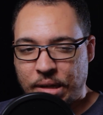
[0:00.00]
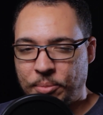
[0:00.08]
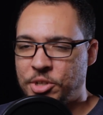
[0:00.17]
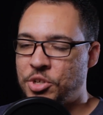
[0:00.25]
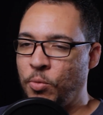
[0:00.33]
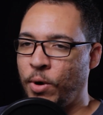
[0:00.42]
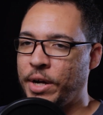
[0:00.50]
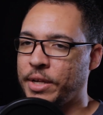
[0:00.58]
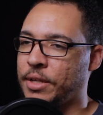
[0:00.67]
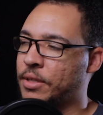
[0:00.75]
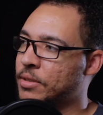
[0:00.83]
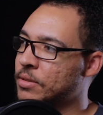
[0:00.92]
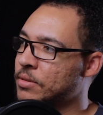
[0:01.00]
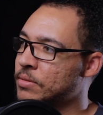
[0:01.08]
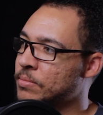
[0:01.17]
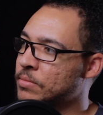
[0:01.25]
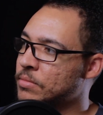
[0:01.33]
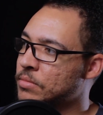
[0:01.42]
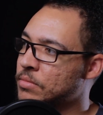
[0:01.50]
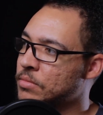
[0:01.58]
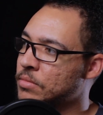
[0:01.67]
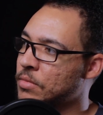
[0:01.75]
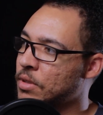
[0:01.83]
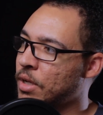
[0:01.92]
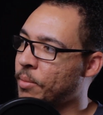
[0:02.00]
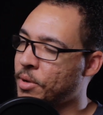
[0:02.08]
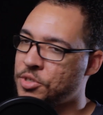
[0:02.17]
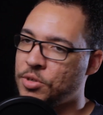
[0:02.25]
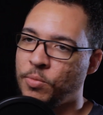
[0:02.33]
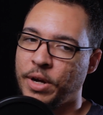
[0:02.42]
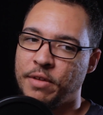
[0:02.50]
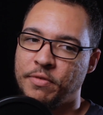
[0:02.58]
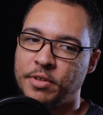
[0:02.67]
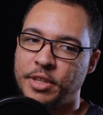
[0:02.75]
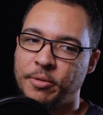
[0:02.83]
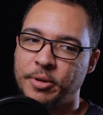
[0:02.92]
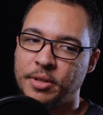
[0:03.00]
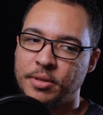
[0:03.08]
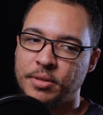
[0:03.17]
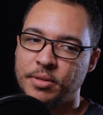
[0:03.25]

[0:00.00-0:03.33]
not sure why. I'm not sure why it felt that way.